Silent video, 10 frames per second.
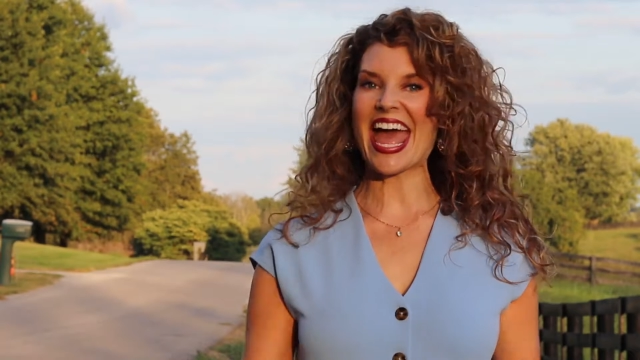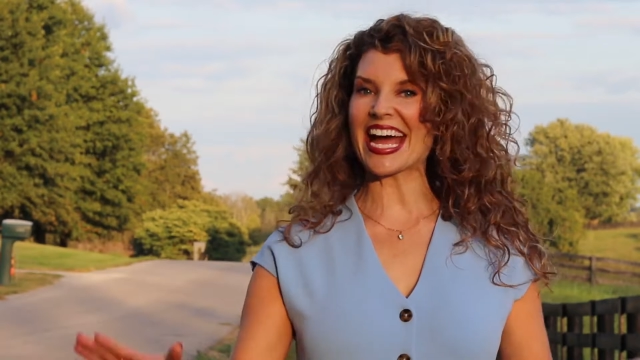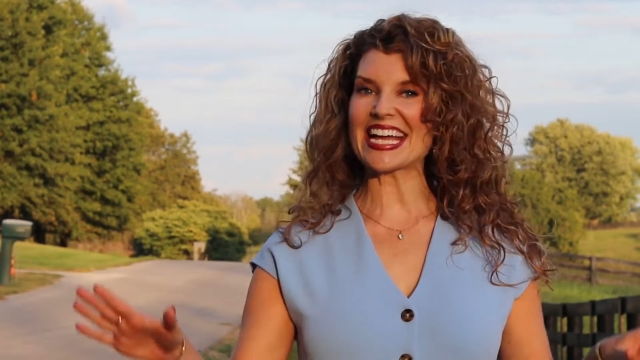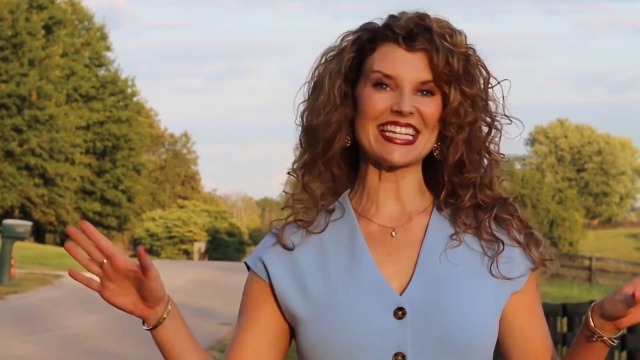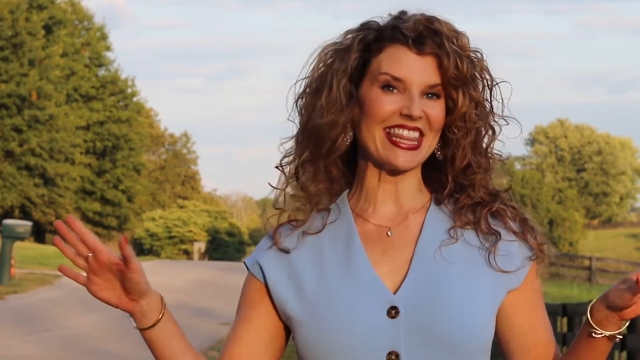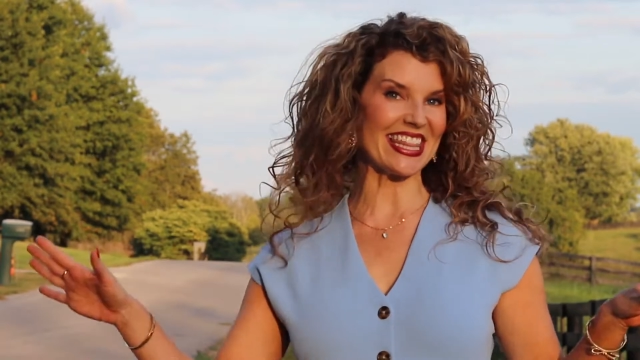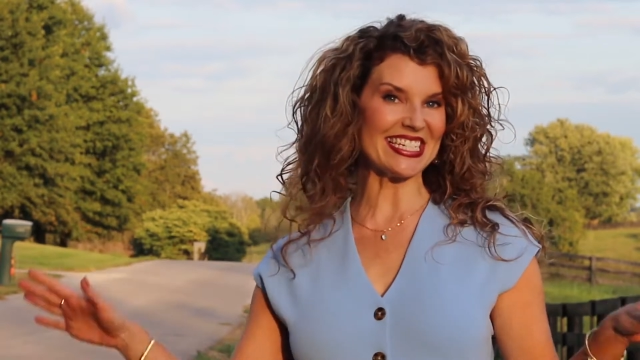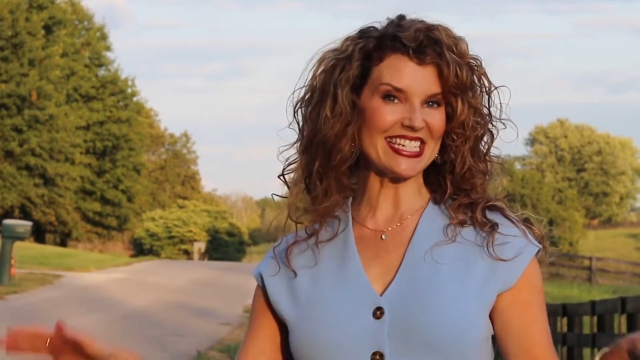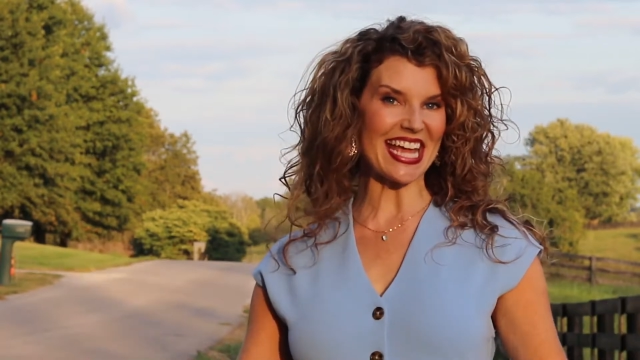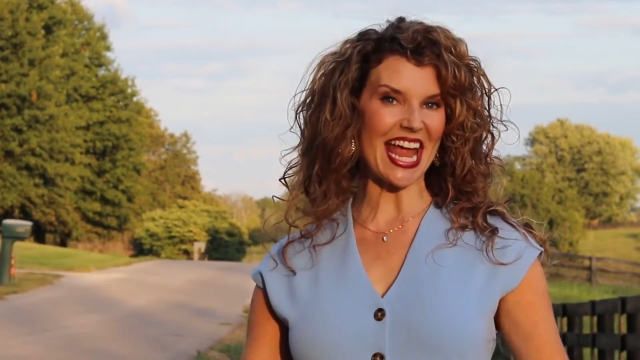Hey guys,
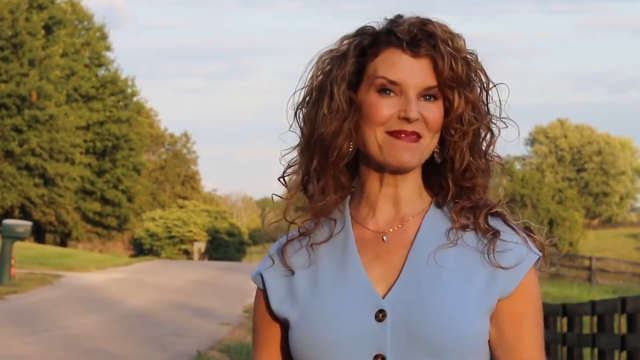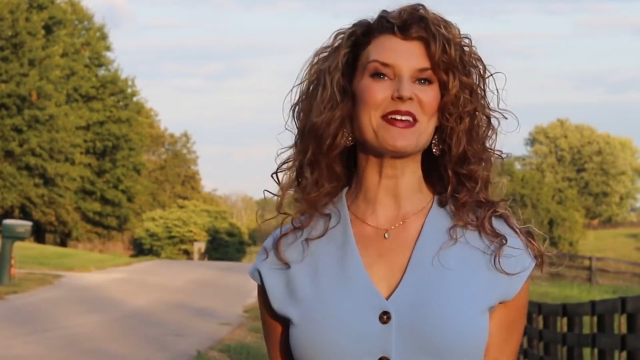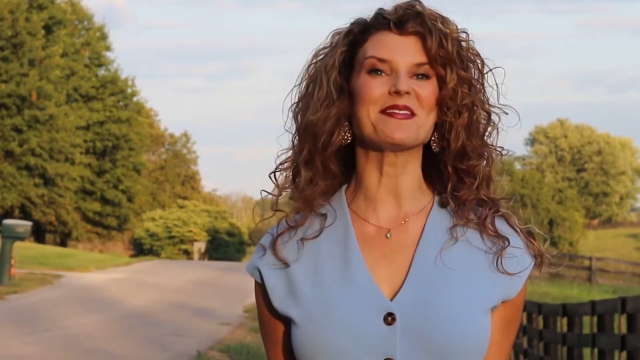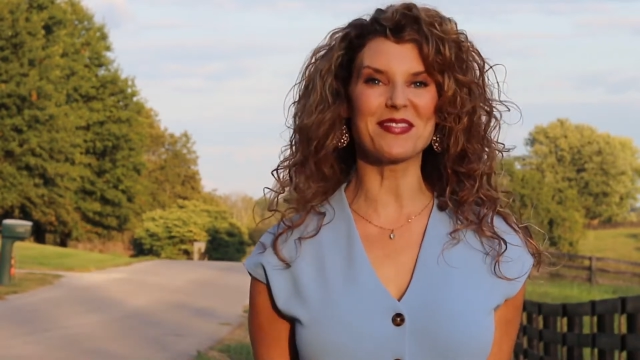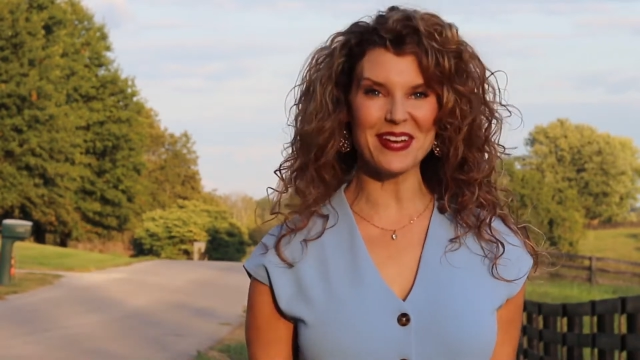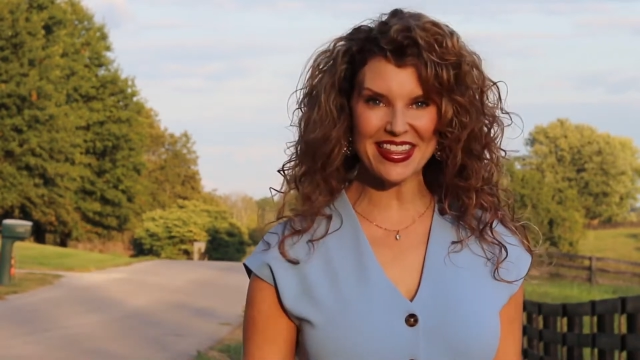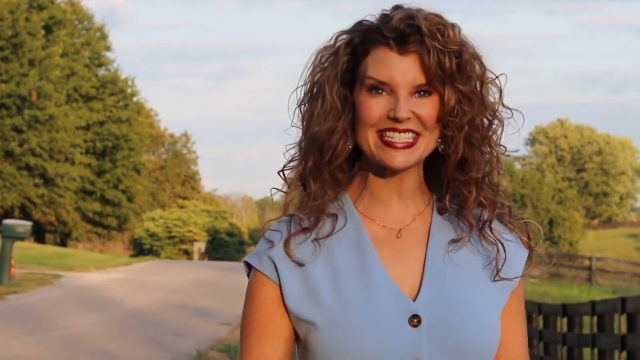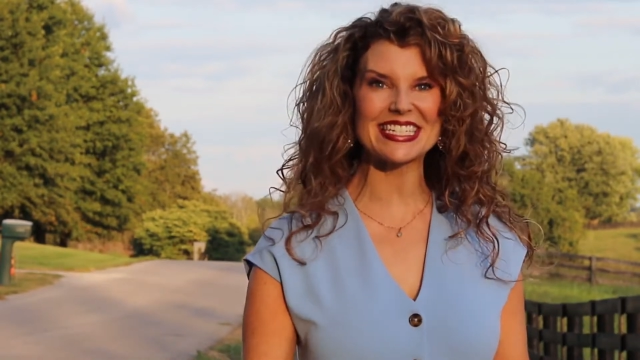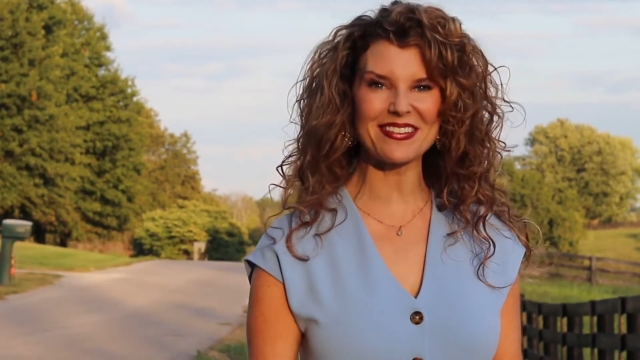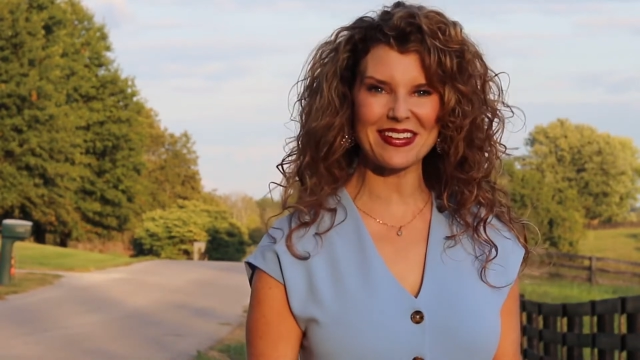this is Amy
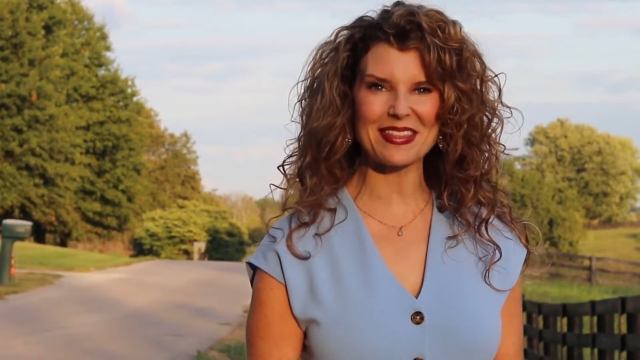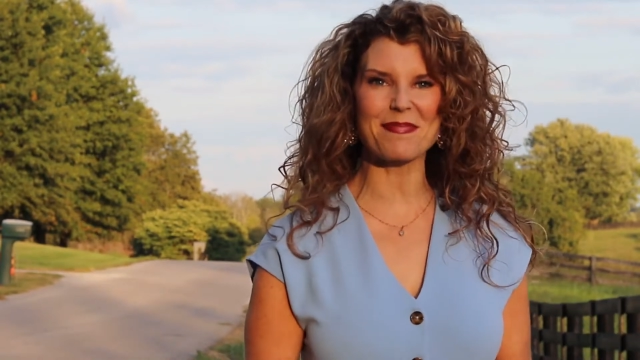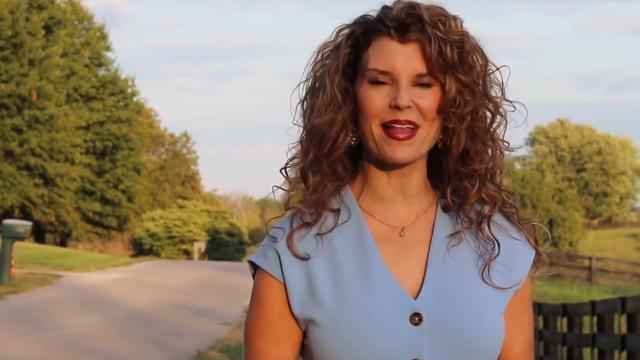with Stick With The